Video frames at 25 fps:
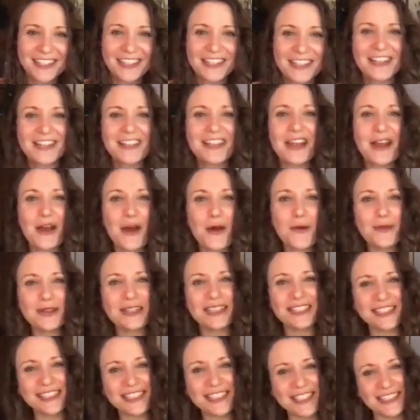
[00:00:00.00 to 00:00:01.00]
they opened
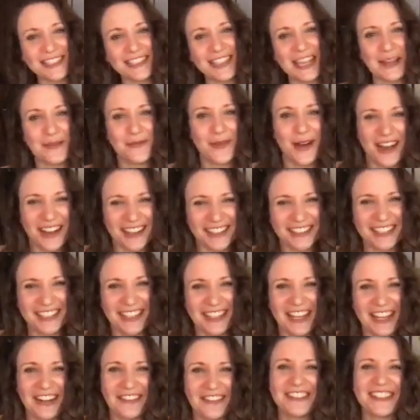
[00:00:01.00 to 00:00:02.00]
a CSA box, and
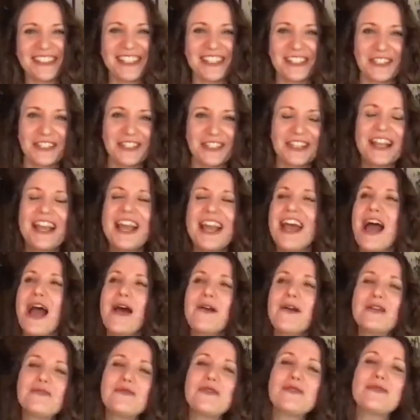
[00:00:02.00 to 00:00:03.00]
there was a. I
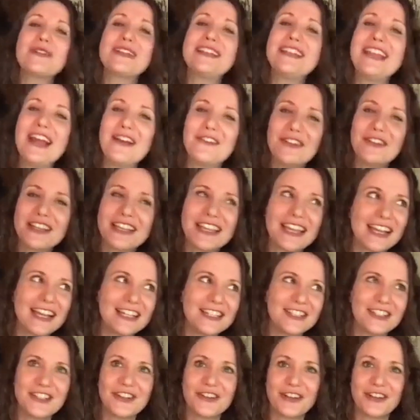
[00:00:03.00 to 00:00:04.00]
mean, we would never
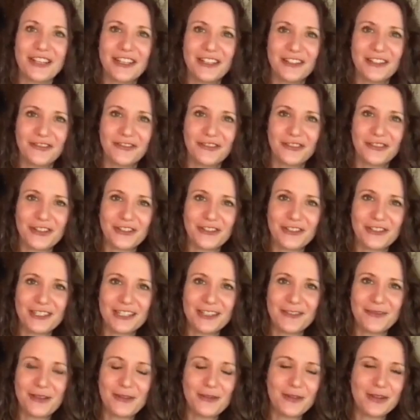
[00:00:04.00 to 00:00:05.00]
get durian fruit.
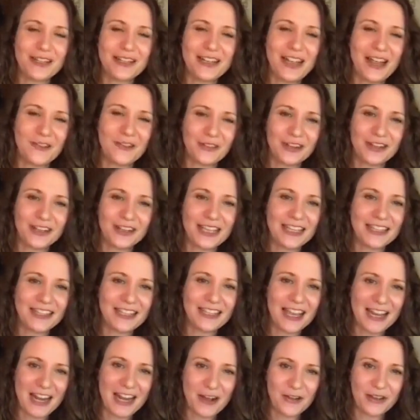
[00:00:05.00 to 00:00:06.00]
We would never get
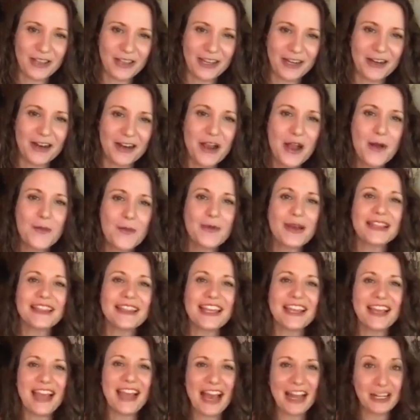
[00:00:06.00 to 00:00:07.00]
that out here. But
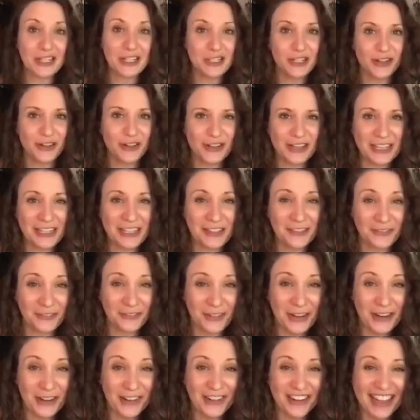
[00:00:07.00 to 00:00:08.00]
they had a durian
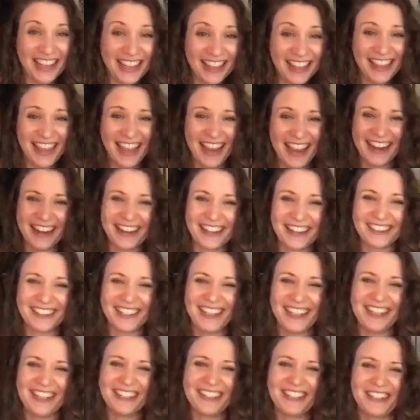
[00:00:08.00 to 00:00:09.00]
fruit in there, and
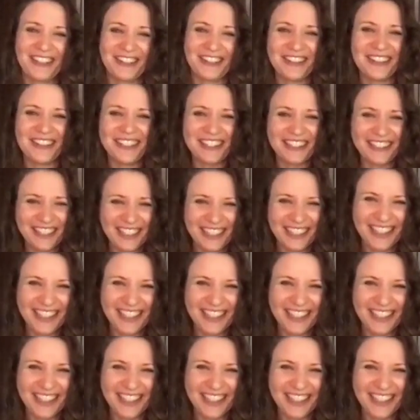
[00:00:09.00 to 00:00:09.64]
it turned into.